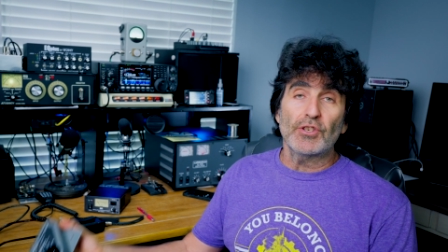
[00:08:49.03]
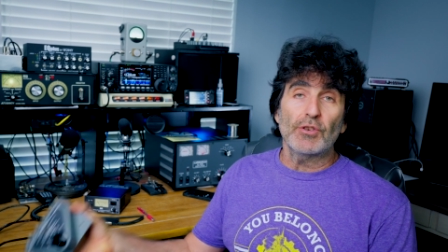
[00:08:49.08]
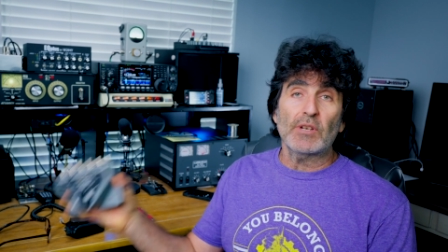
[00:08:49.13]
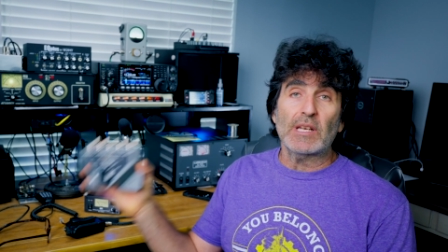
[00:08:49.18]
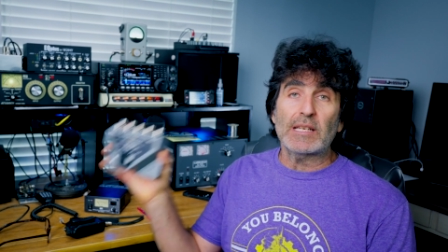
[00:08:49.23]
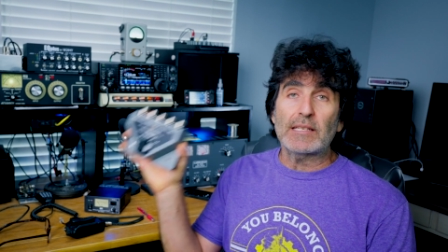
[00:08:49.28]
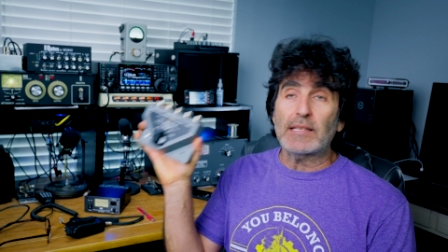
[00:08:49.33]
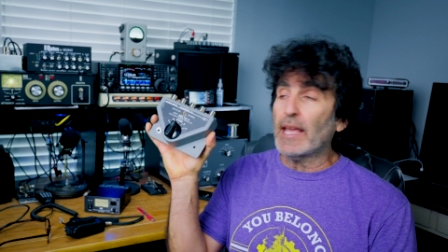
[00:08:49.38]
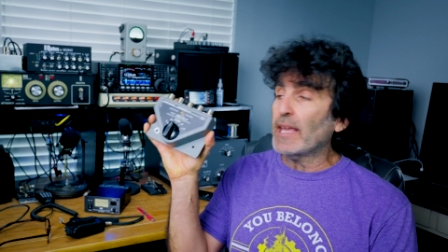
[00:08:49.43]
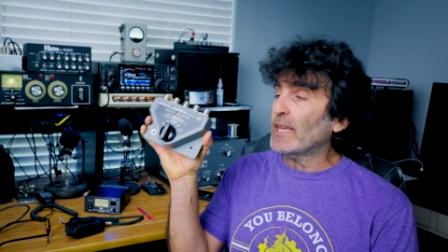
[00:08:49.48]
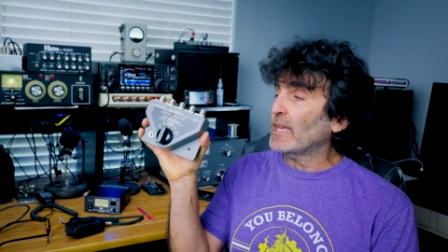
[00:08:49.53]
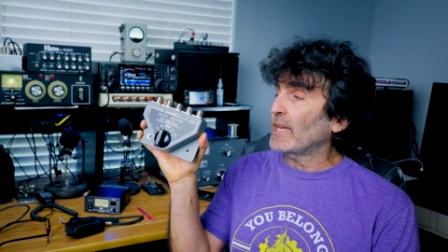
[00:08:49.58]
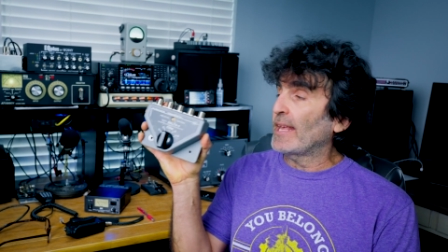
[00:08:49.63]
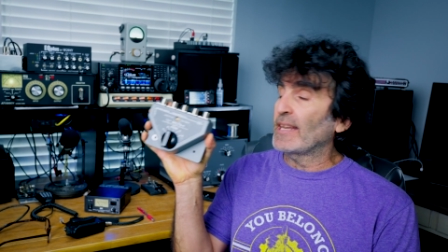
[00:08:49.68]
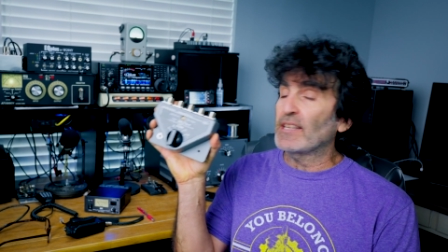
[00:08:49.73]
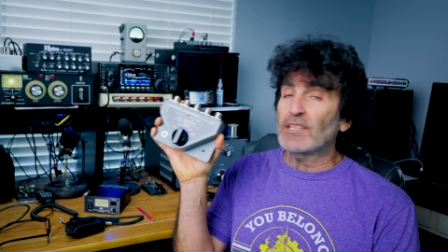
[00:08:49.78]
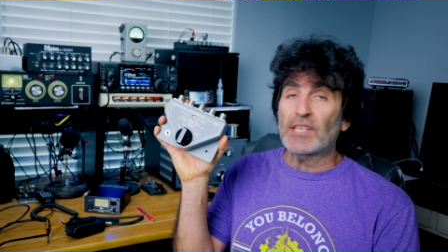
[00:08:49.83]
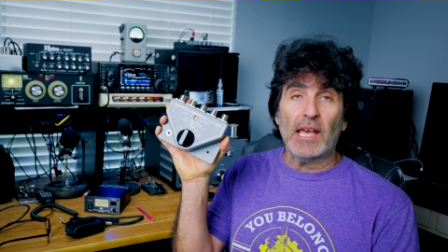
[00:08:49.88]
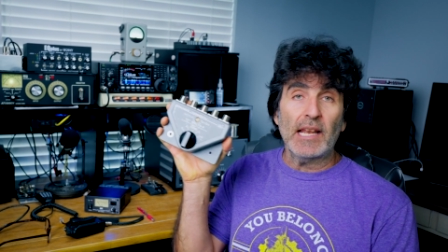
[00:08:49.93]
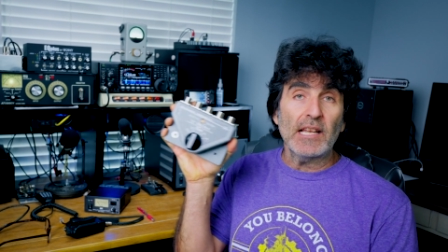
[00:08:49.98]
you can take an
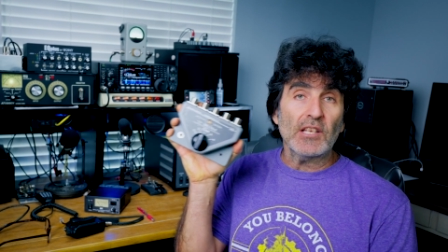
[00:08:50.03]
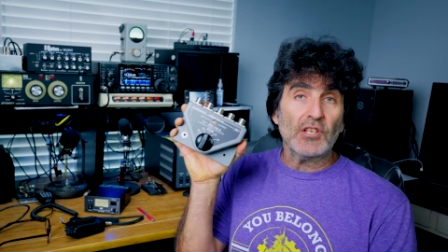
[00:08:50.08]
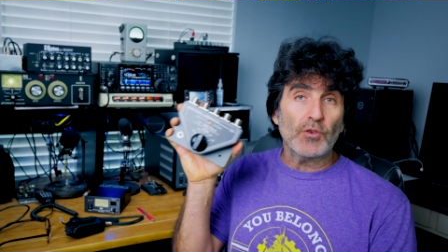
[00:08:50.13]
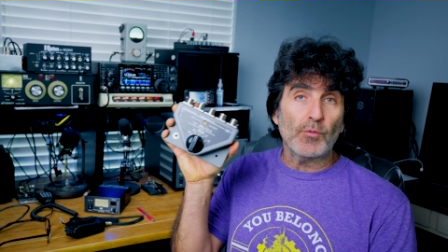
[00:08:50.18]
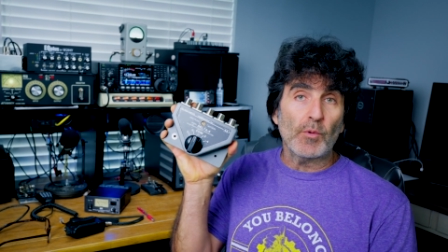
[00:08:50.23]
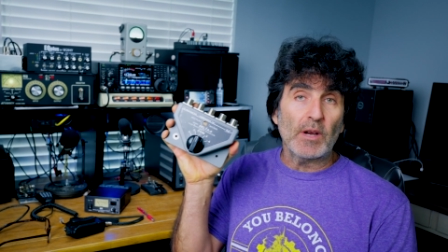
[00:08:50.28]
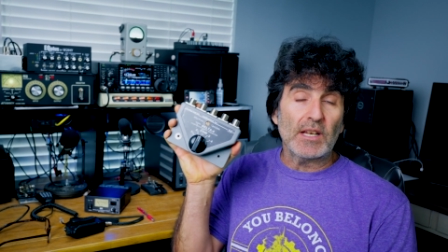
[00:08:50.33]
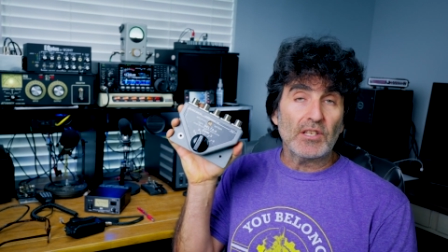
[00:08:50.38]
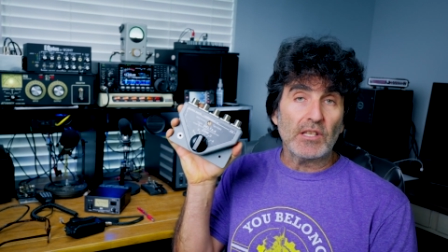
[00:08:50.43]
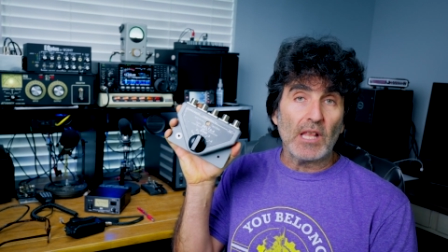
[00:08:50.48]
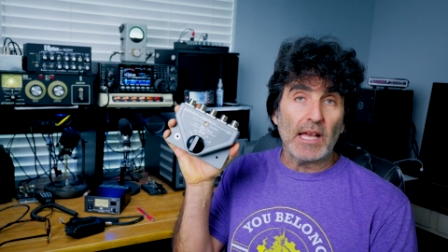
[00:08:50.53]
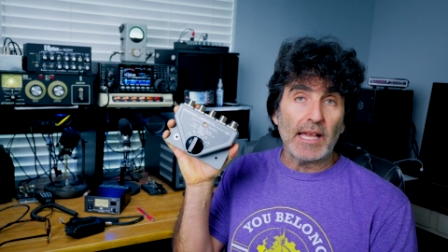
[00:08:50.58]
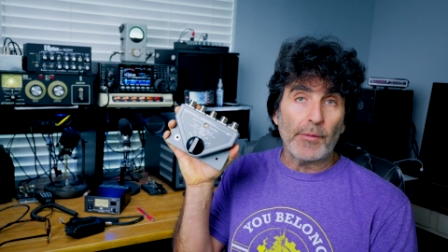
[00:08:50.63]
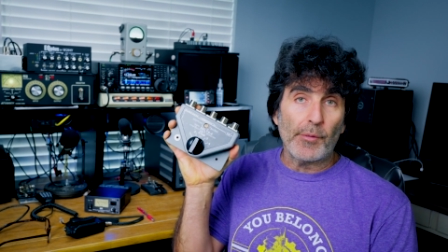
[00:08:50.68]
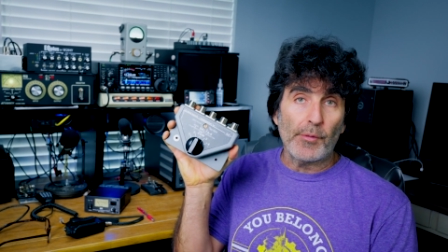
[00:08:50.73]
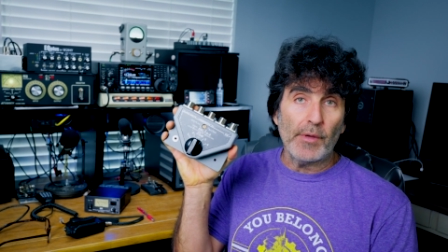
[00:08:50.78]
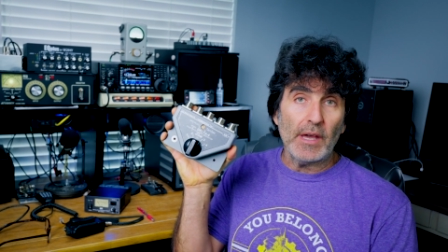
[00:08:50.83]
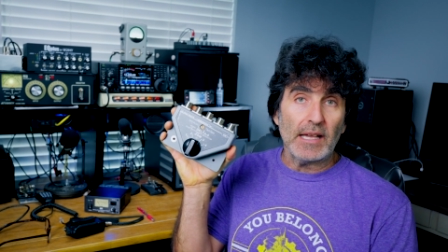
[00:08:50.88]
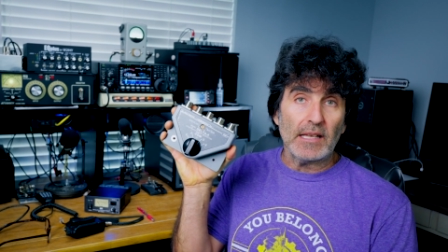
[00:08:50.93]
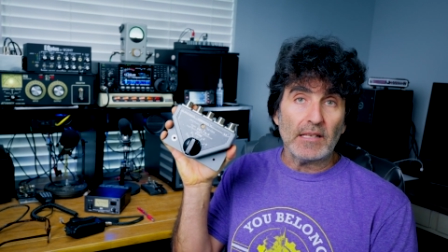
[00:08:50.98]
antenna switch
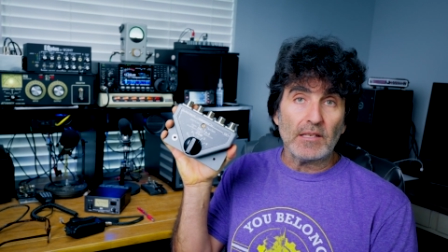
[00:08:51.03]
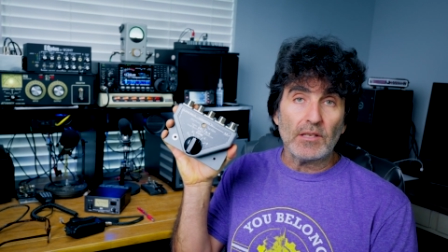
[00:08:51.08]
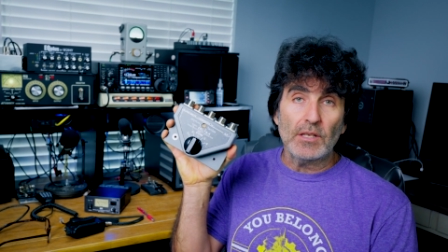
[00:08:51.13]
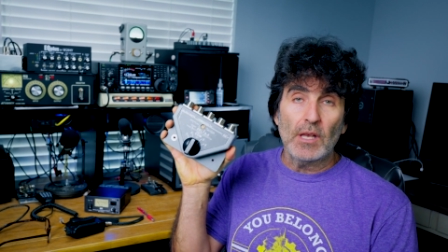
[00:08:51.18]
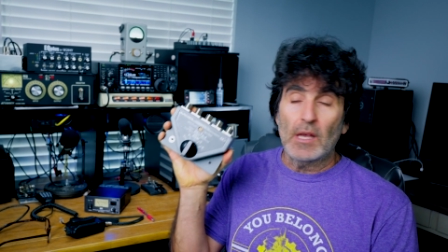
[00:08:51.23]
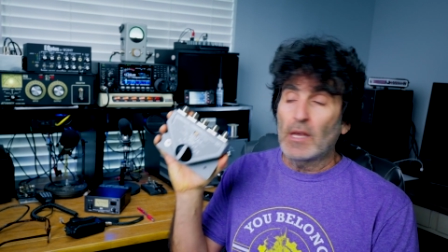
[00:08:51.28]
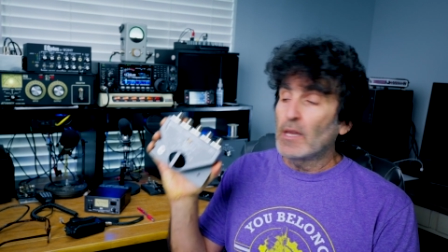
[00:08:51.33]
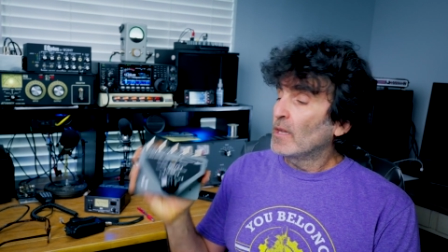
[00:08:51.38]
like this